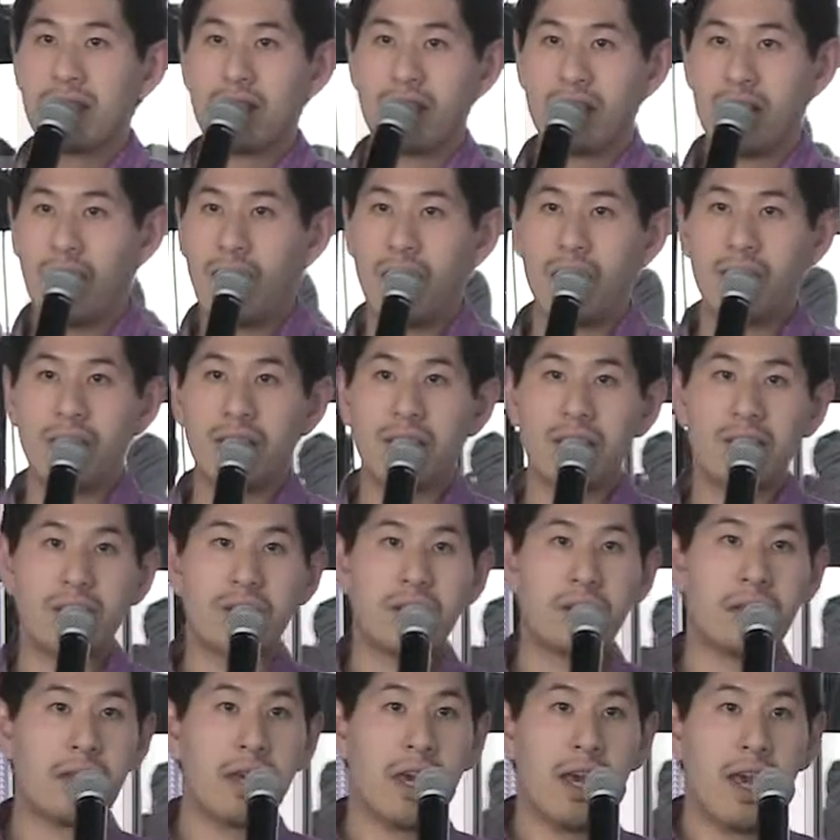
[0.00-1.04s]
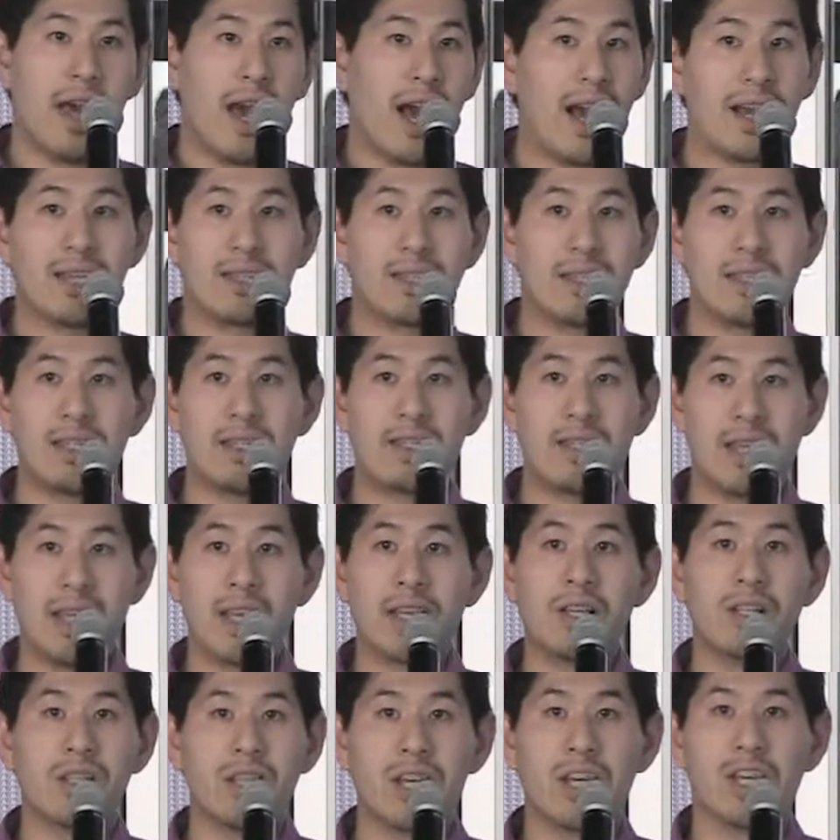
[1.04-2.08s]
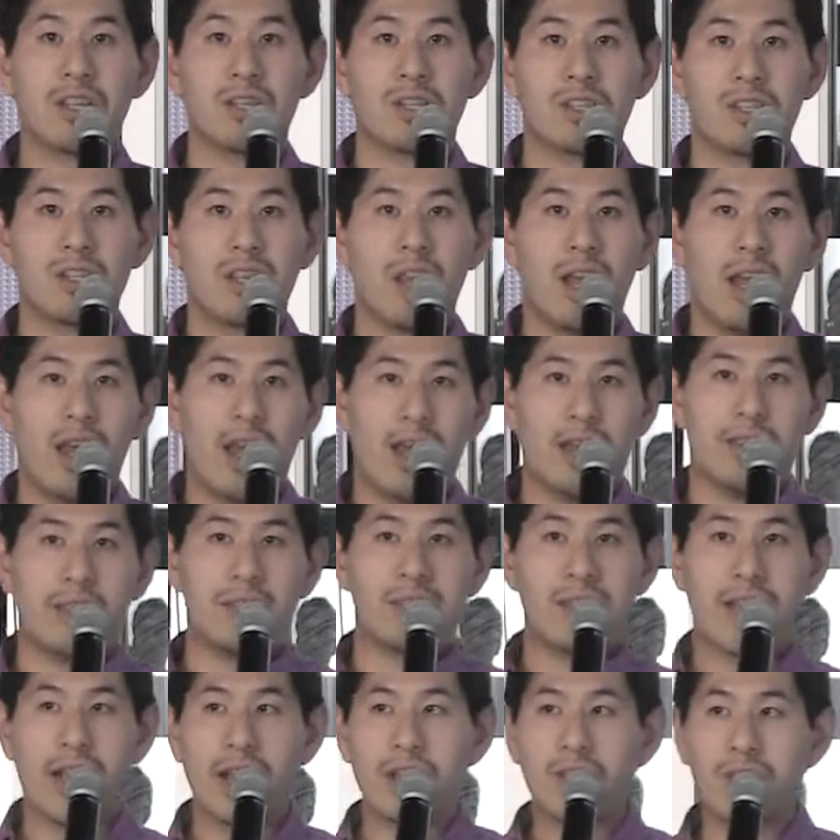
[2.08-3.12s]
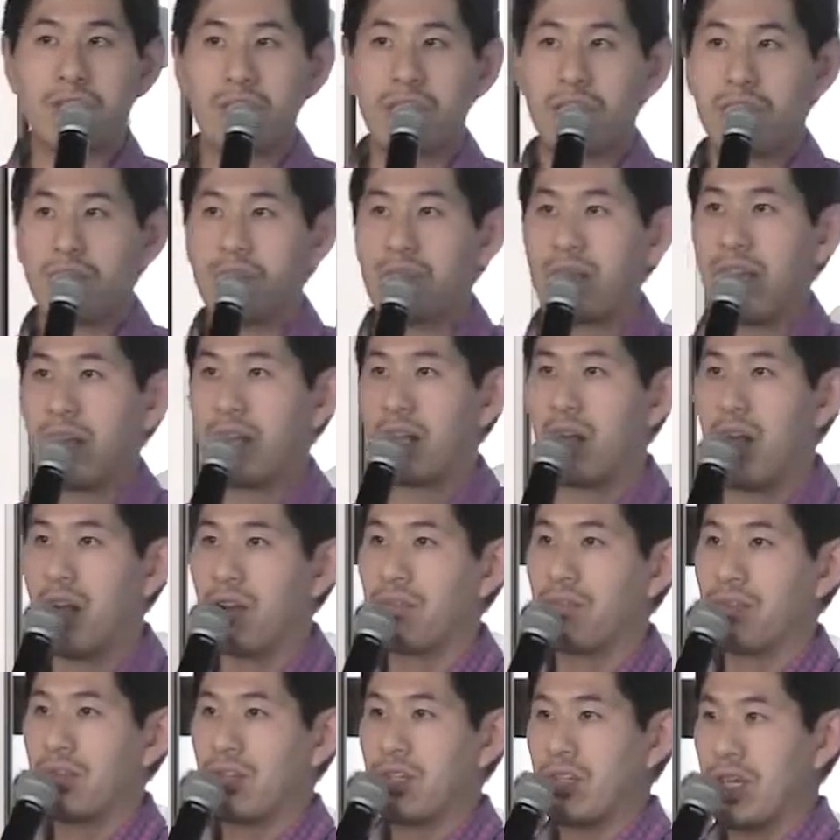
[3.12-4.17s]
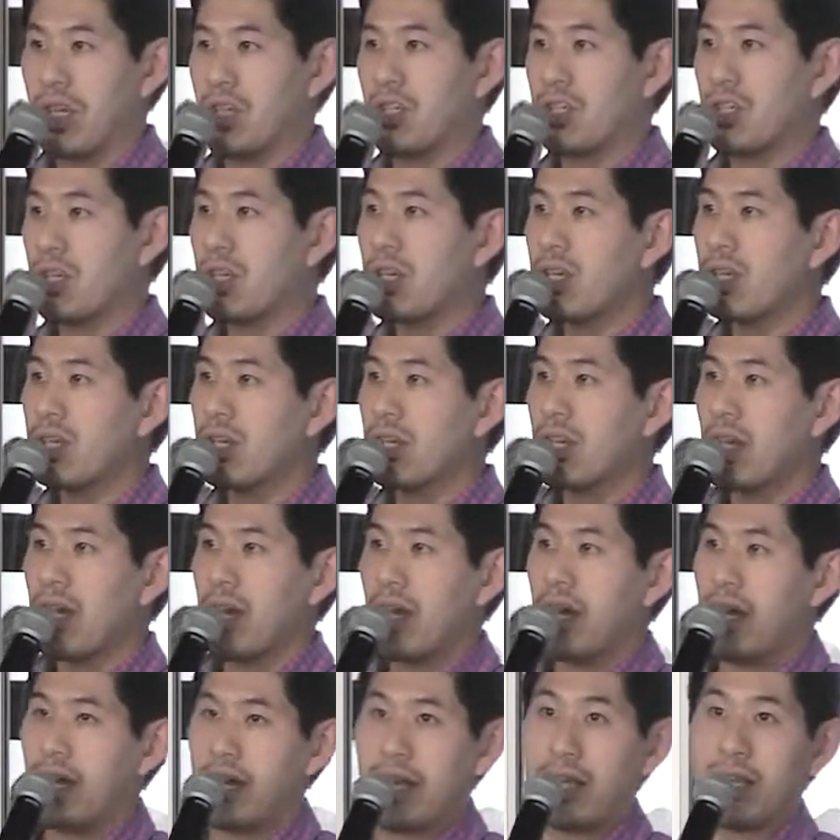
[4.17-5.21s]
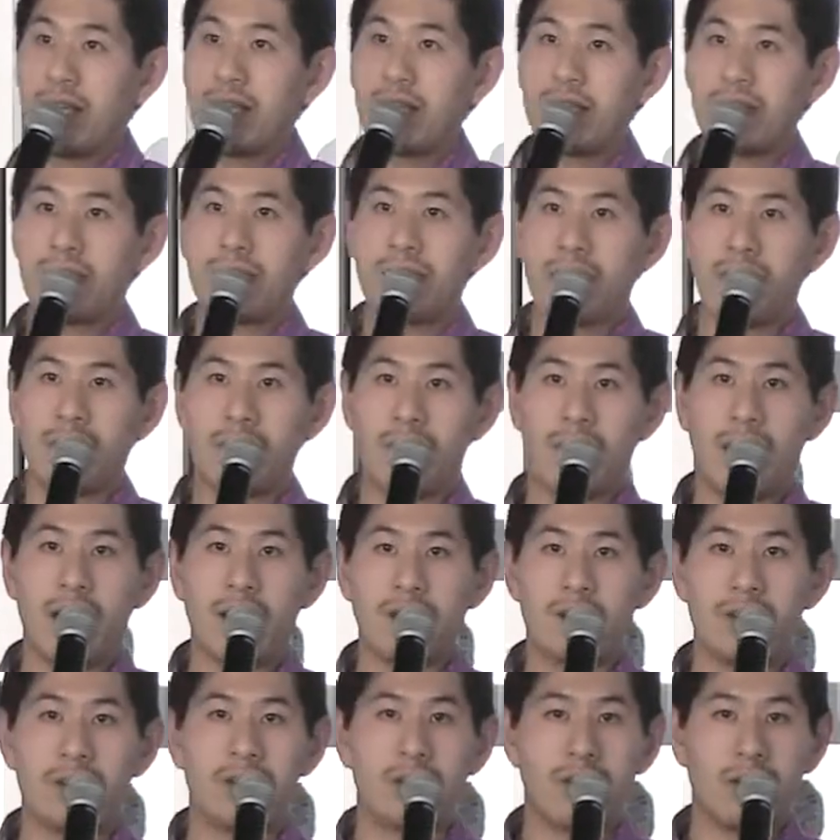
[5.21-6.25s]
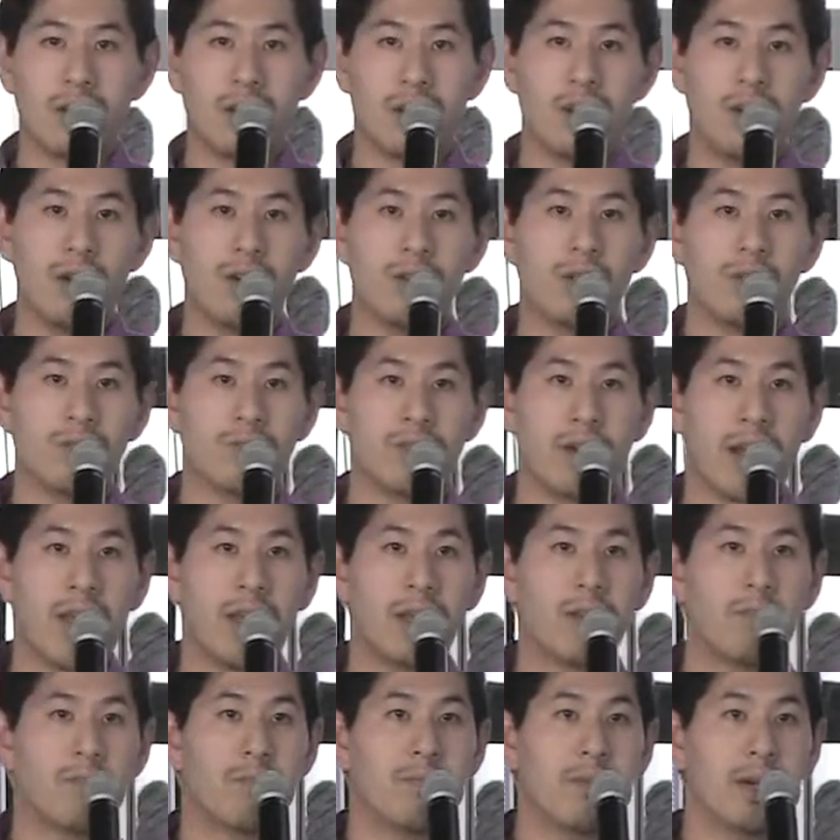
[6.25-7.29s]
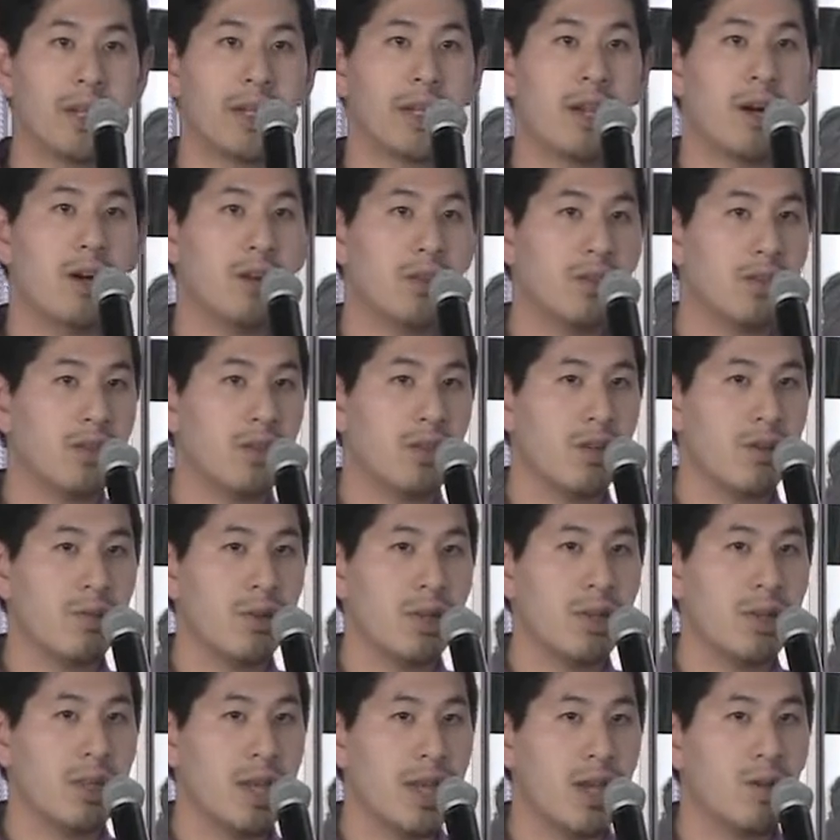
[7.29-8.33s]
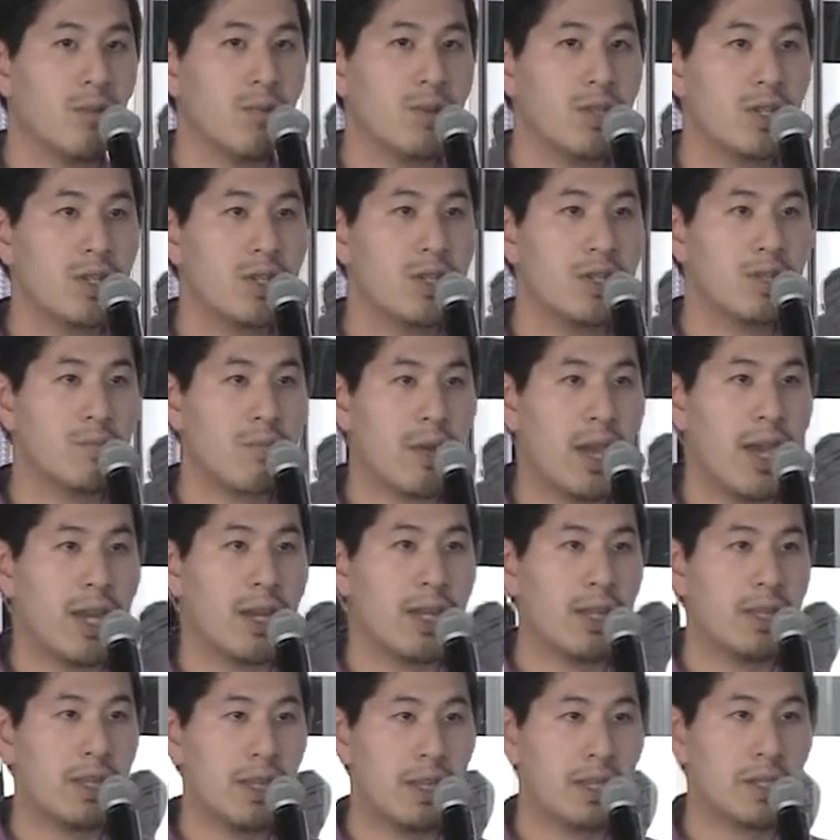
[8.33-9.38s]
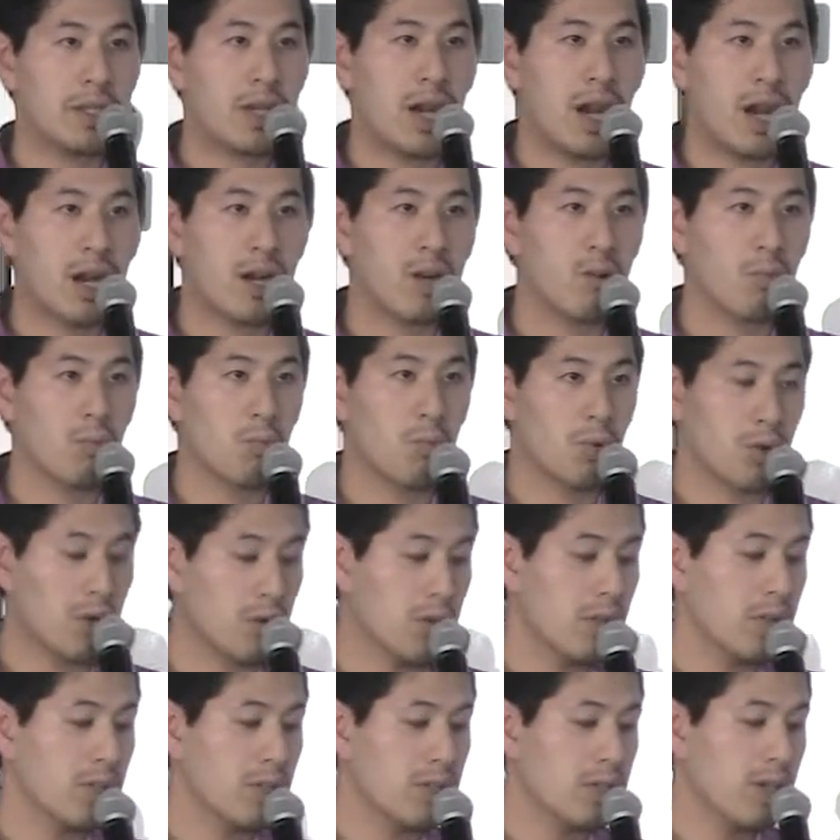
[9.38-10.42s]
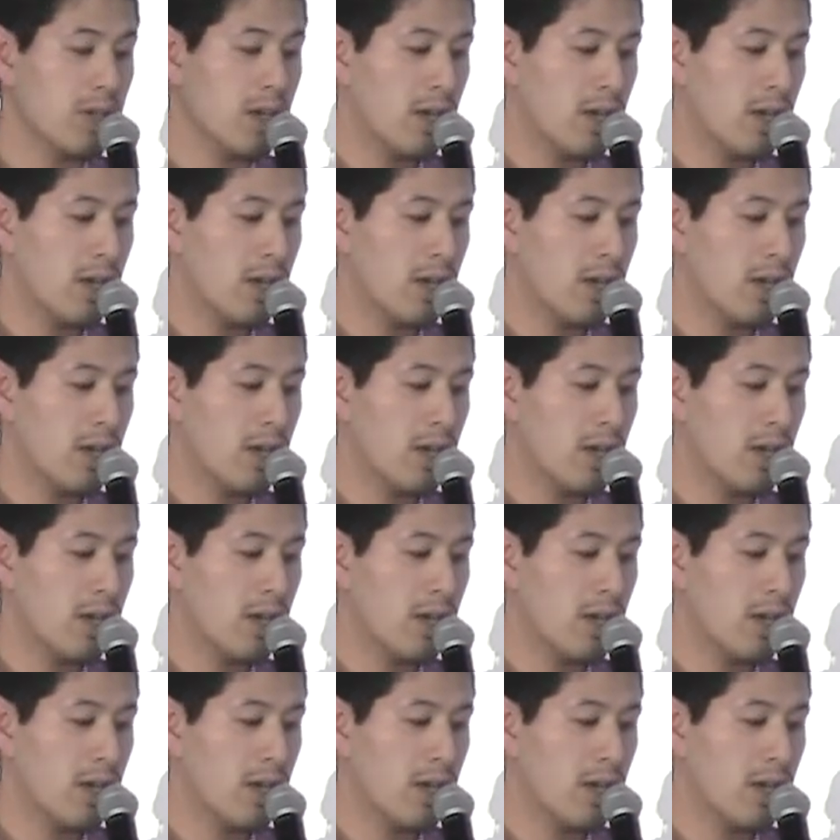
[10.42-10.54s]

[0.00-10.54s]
Tagalog, as it is English. And the texture of that conversation is not just in code, right, but it also in languages spanning the entire world.